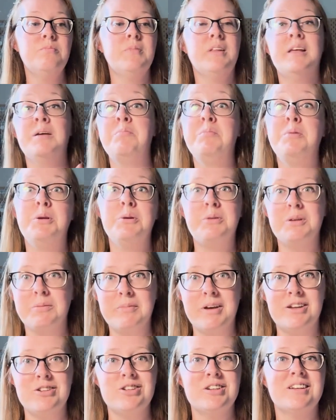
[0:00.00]
and beauty
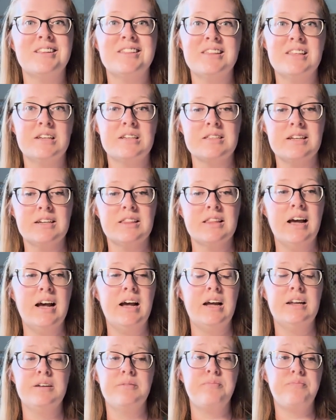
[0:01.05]
magic and things like
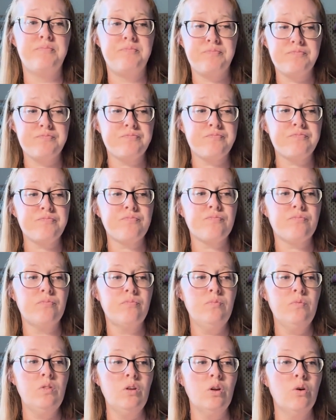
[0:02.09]
that, and
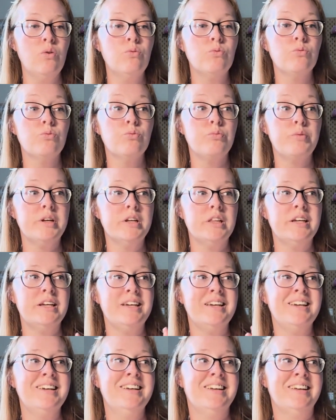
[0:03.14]

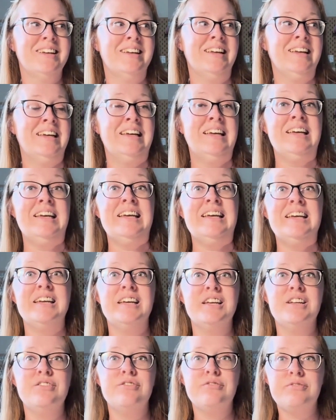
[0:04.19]
really
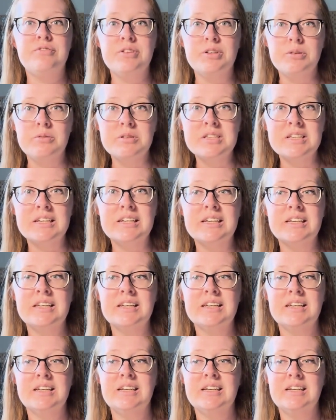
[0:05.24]

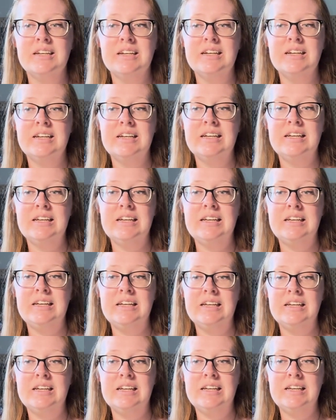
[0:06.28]
infusing
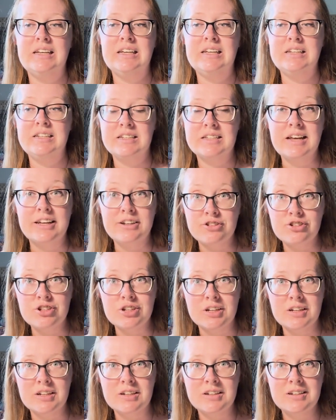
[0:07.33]

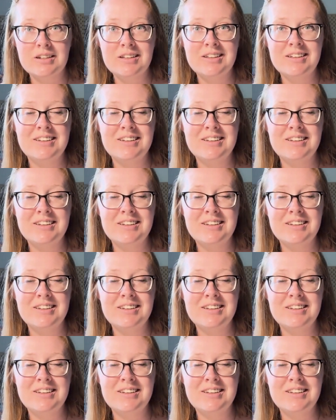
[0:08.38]
intention